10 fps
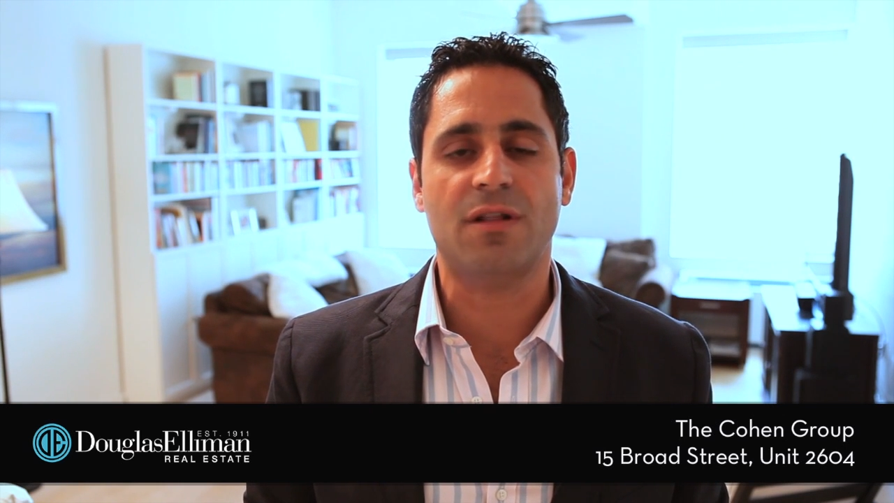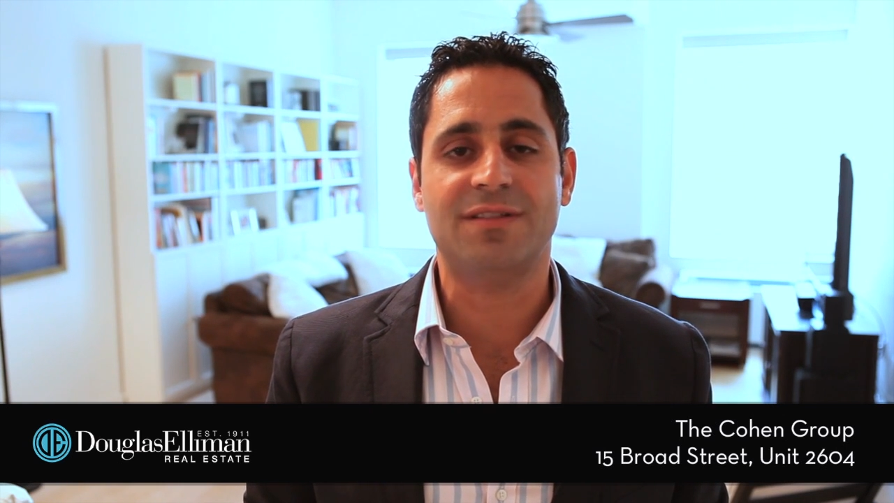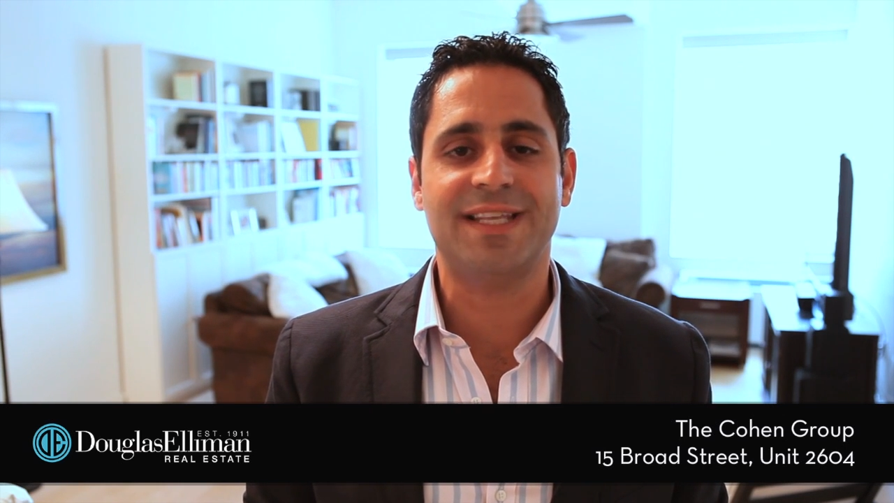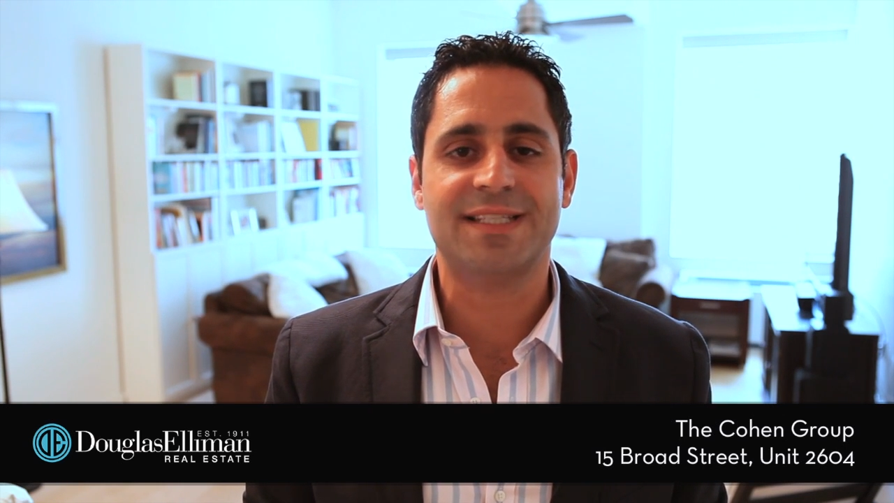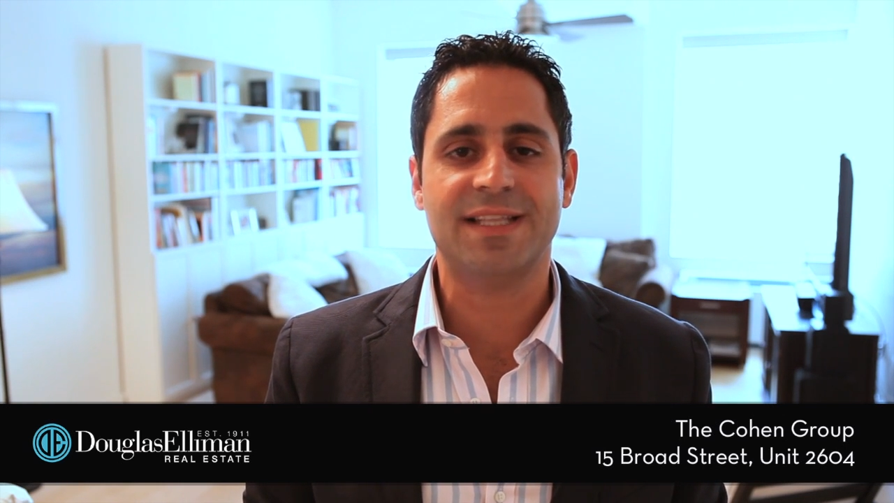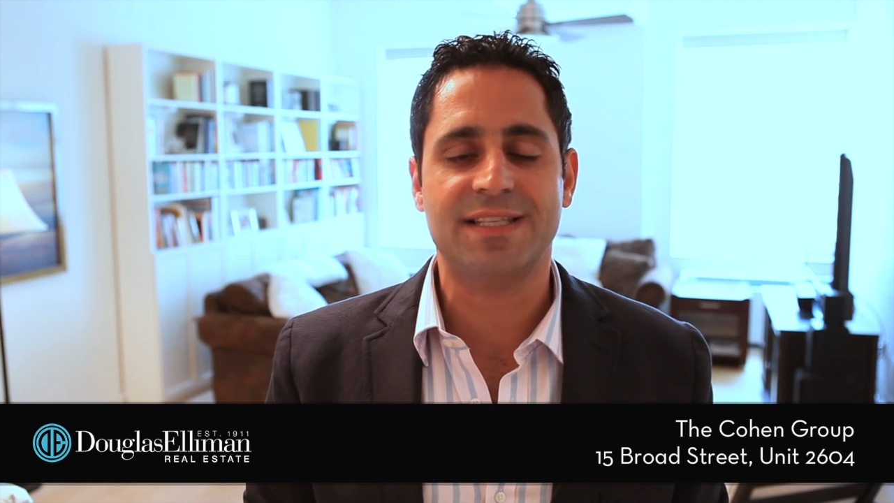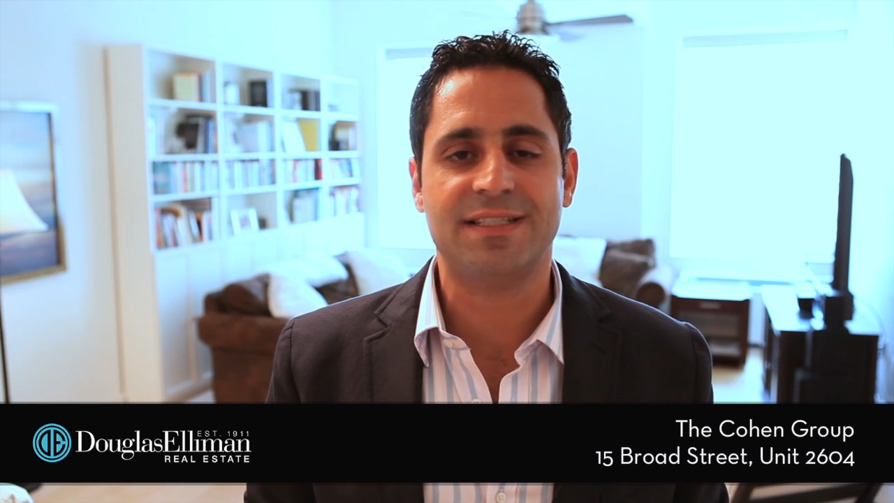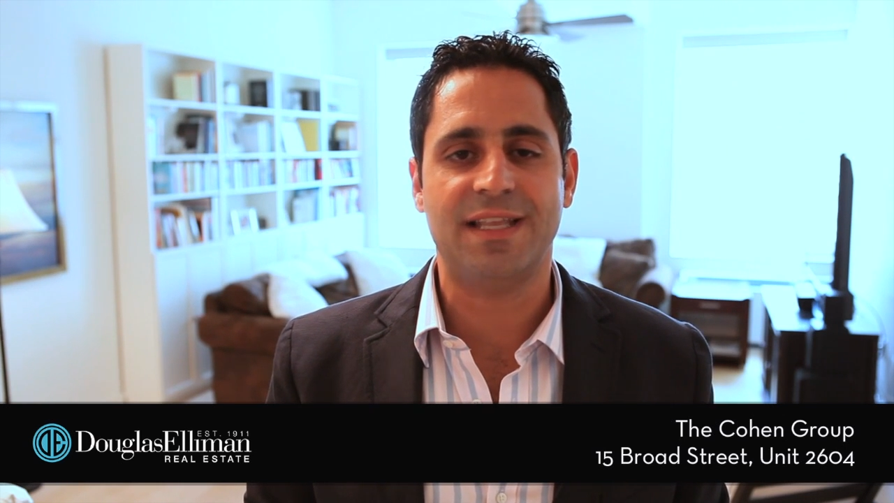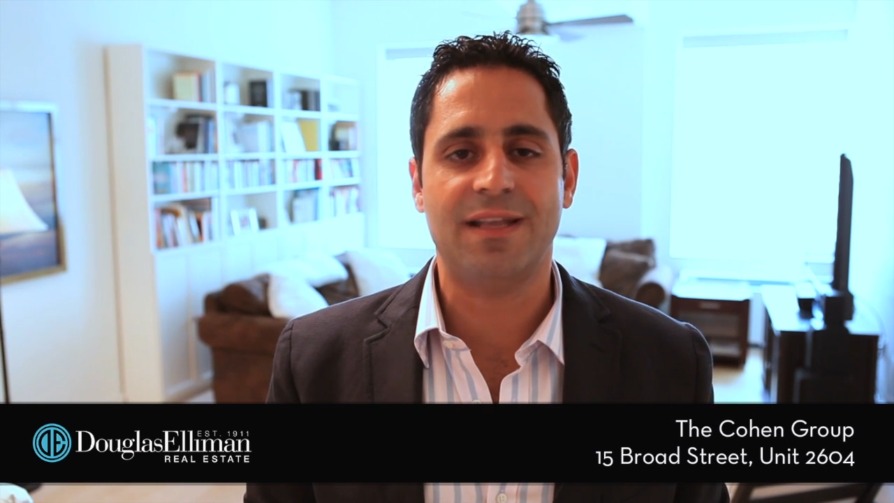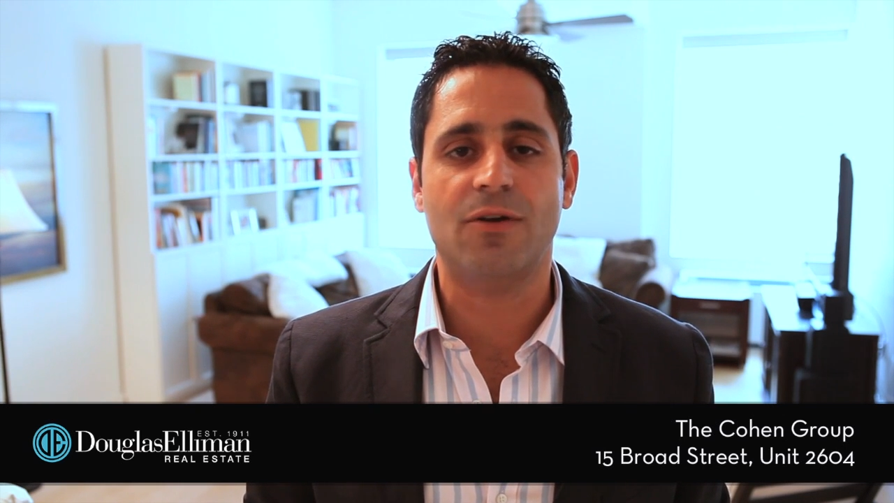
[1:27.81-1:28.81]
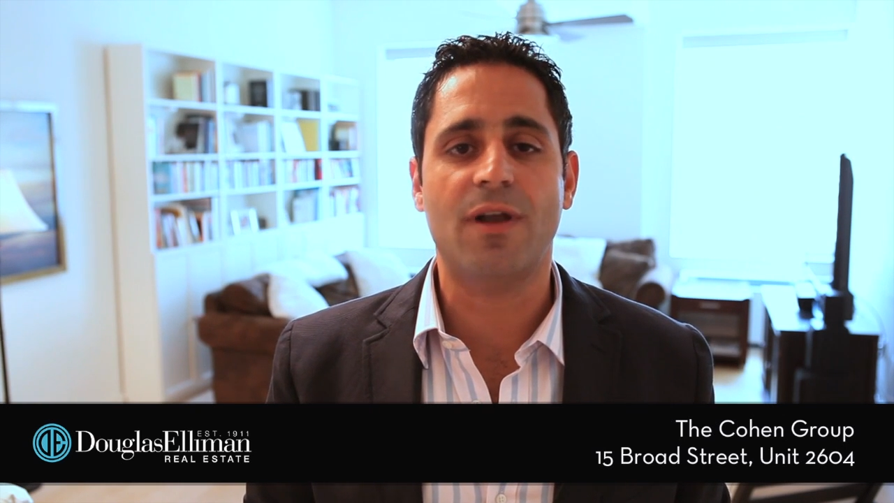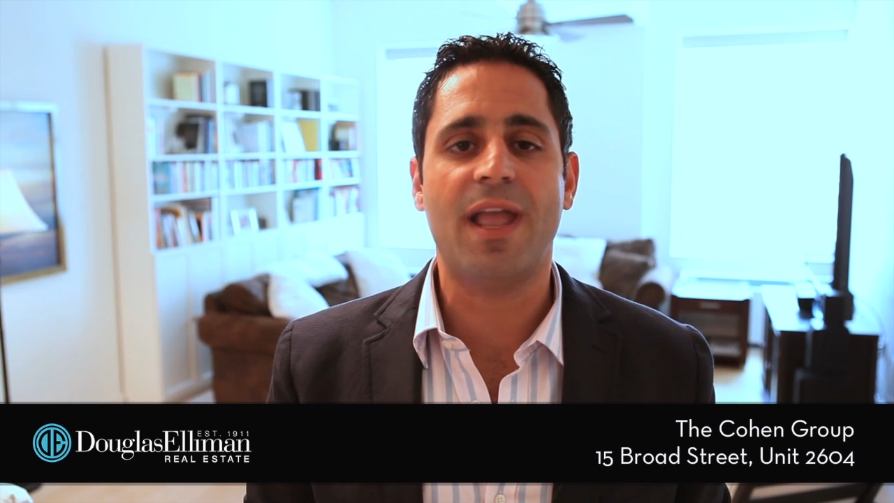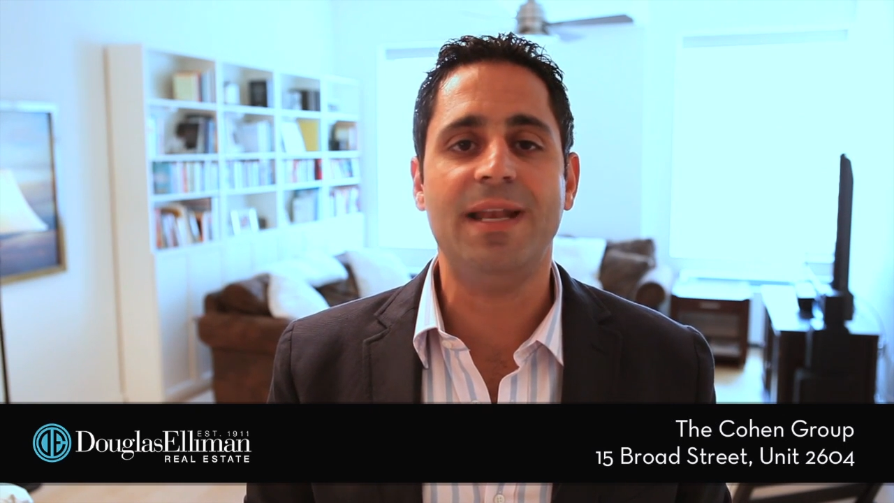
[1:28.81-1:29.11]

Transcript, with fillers: on this listing or